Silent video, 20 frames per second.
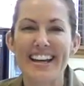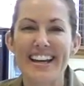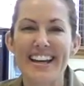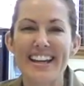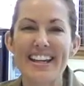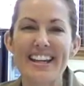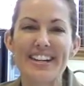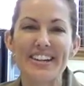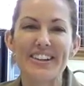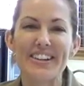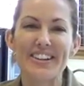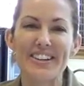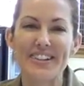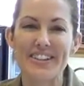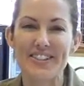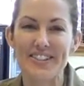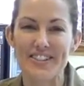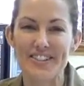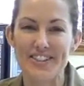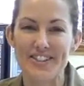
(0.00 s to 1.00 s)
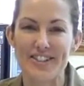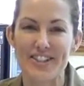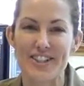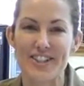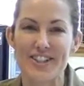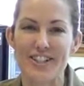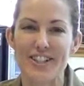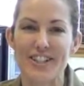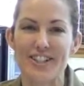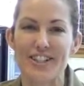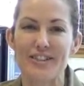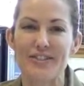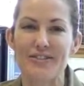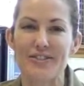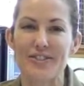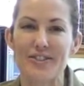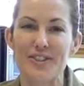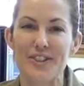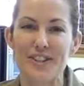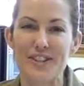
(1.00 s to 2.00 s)
Here are your instructions
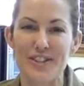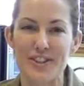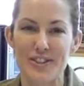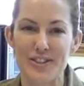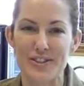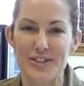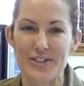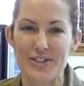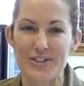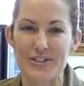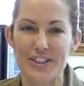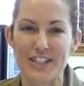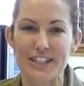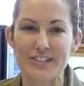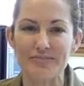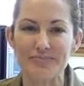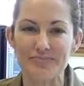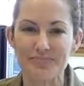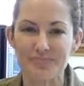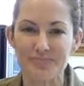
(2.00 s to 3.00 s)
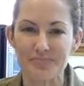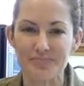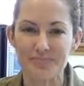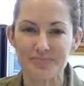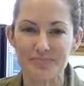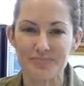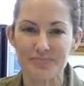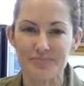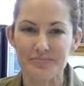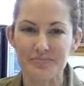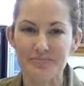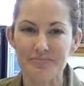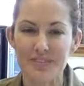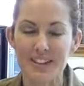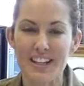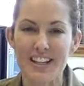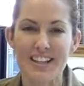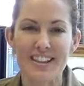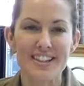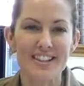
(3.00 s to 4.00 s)
for the NeuroScreen.
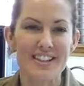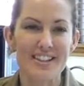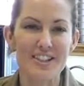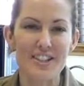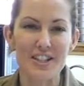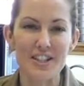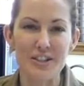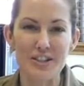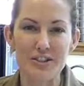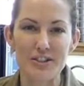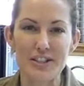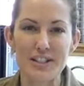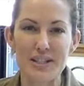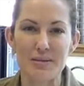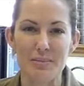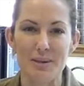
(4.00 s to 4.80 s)
This is a urine